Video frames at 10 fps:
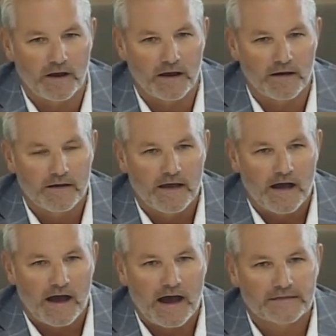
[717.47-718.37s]

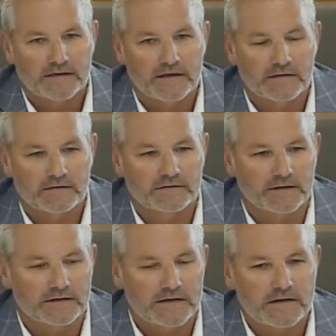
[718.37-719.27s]
I think
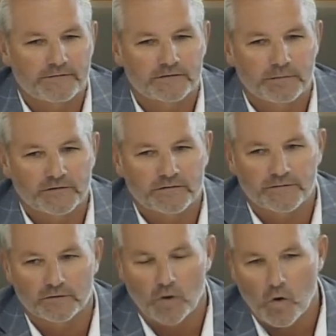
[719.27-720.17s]
the key, especially
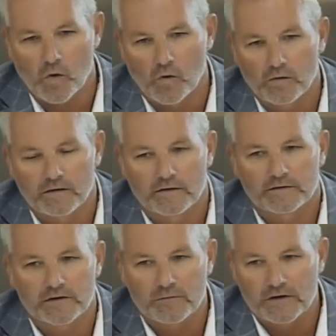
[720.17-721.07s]
for local
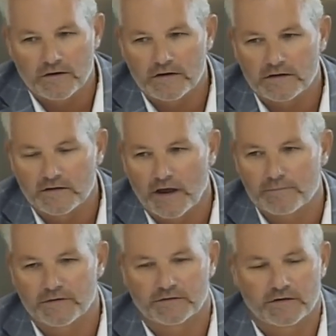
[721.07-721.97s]
community
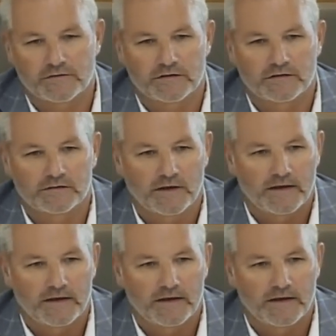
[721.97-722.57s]
type decisions,